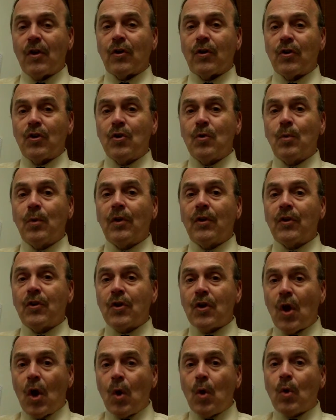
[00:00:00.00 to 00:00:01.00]
you will
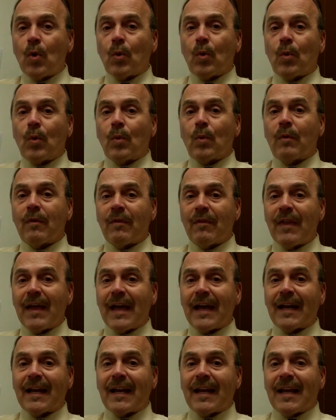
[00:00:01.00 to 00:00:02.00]
know
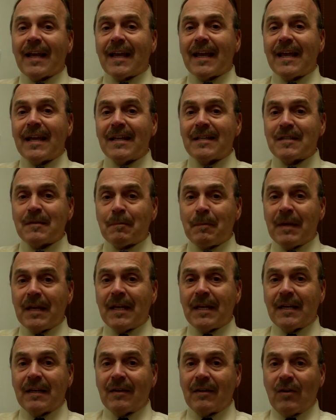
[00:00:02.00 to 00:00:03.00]
that it's
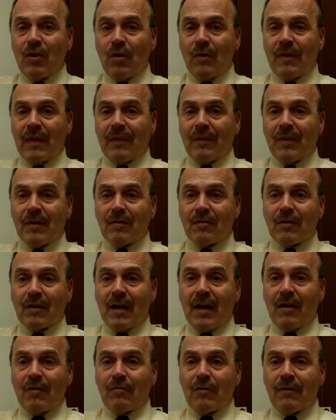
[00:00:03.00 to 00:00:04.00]
been, you know, that the
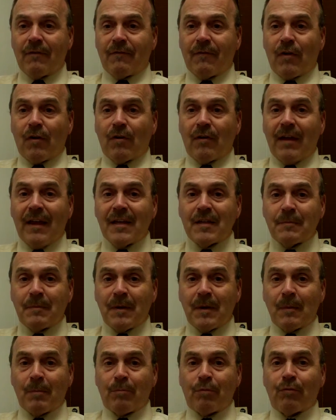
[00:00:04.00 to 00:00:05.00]
referral has
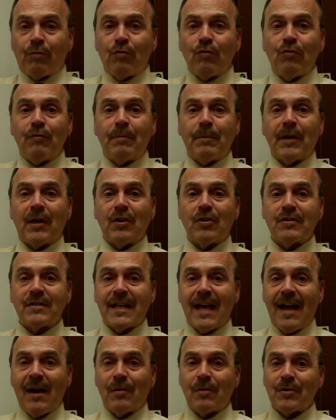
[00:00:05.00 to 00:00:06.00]
been approved, because
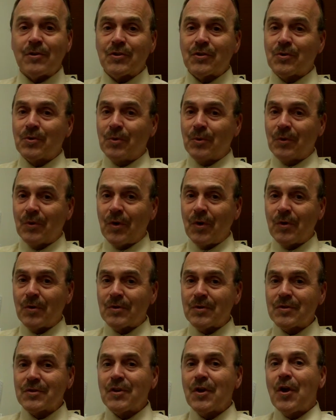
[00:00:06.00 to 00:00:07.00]
our school
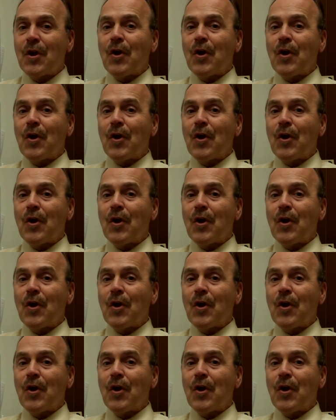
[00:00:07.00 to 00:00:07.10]
nurse